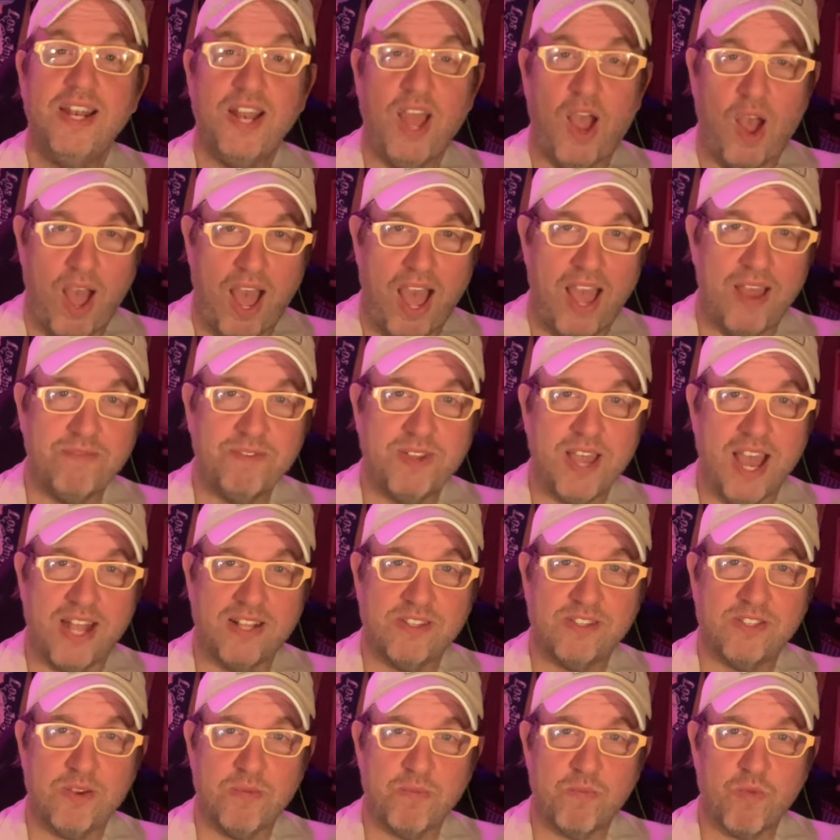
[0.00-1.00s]
Now, I've
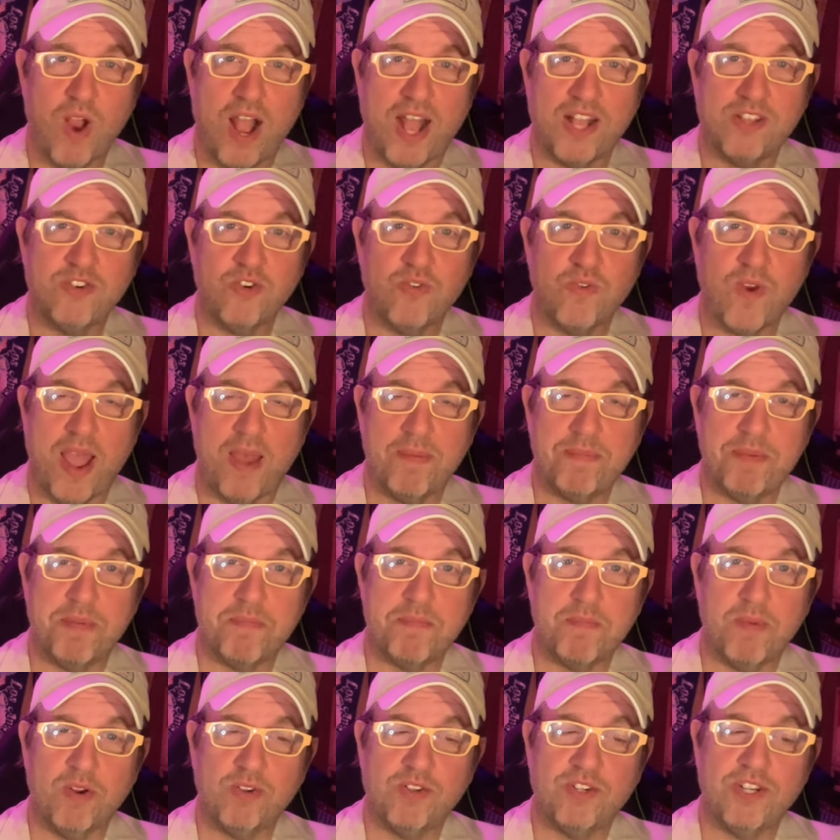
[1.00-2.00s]
got some Roger Rabbit
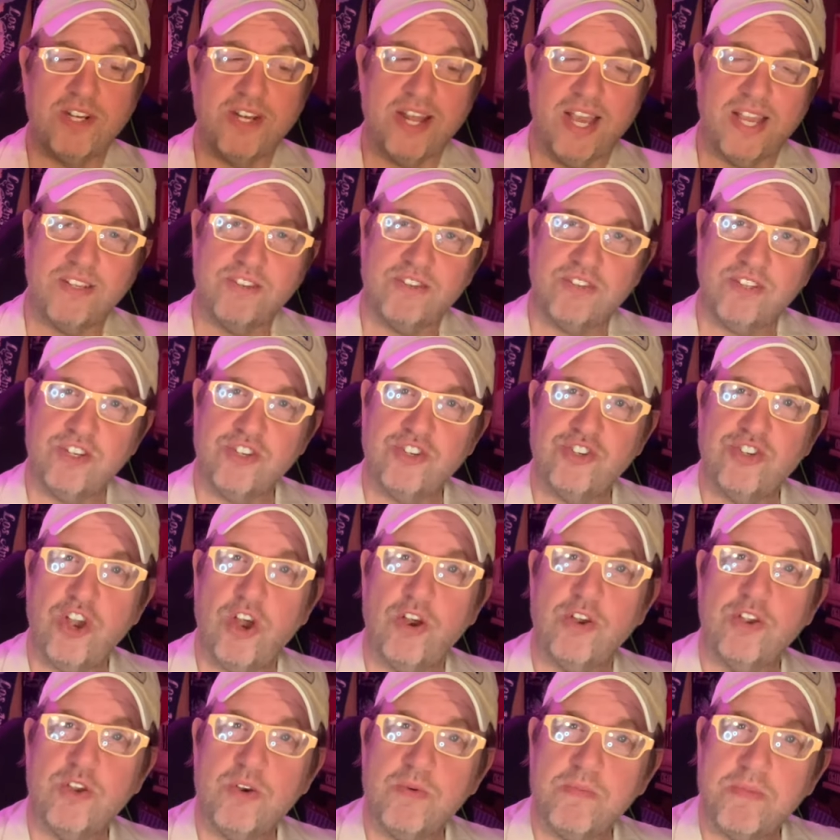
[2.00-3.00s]
merchandise to show
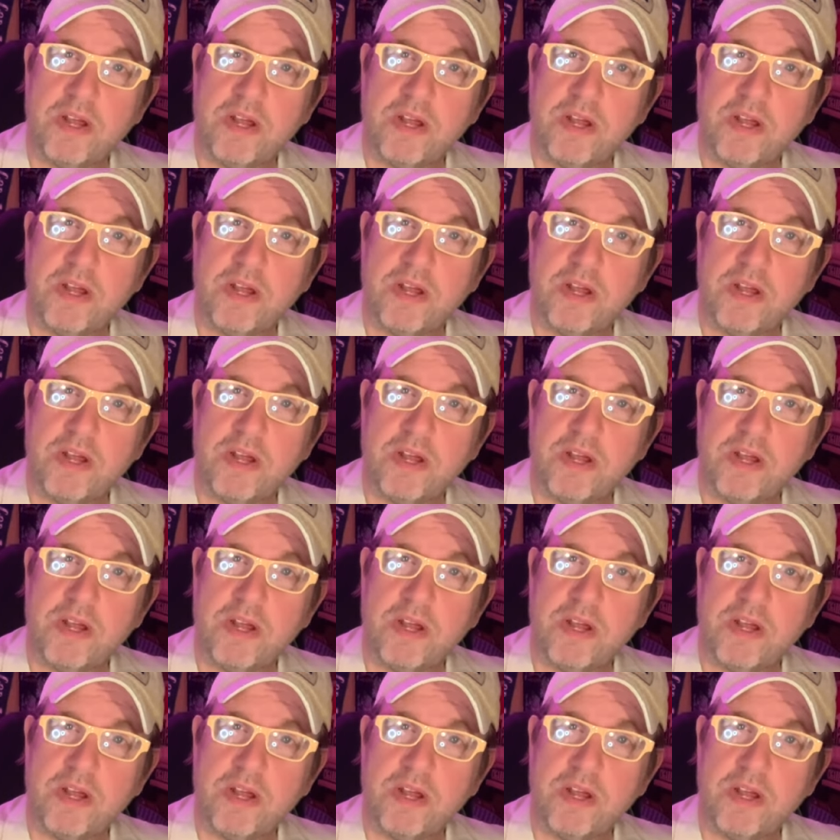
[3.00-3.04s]
you,